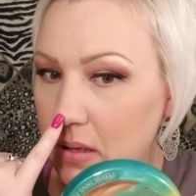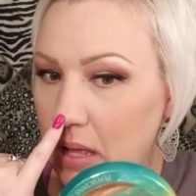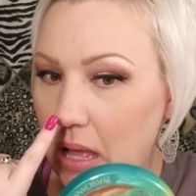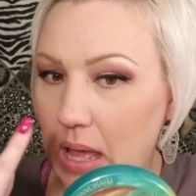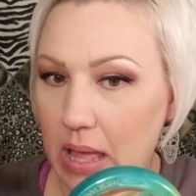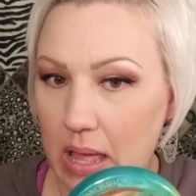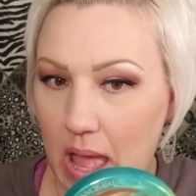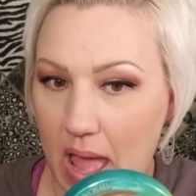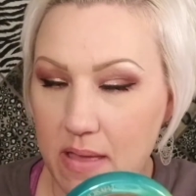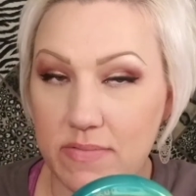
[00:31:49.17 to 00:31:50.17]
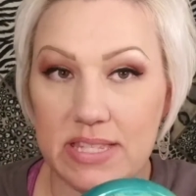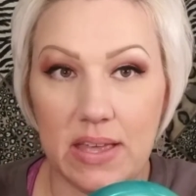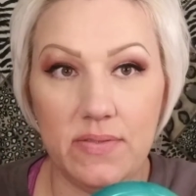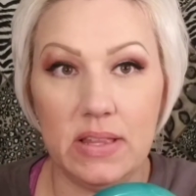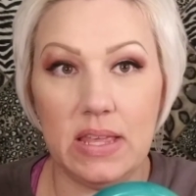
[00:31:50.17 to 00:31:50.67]
I've
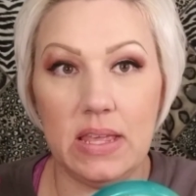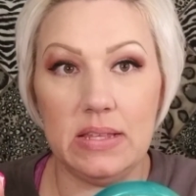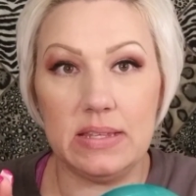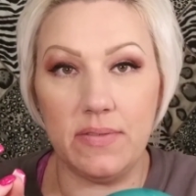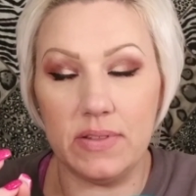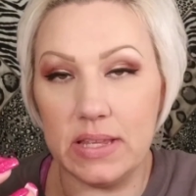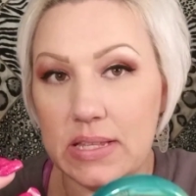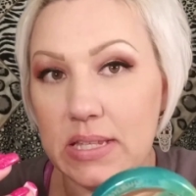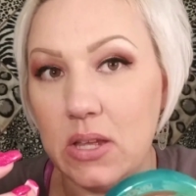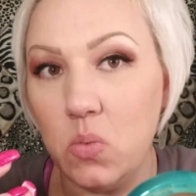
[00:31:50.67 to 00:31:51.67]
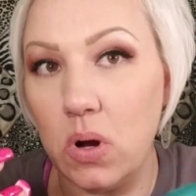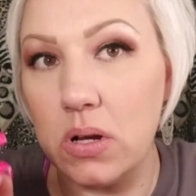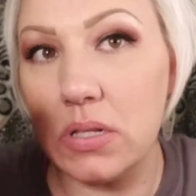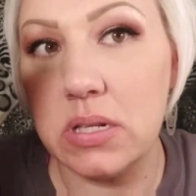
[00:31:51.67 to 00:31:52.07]
definitely seen worse.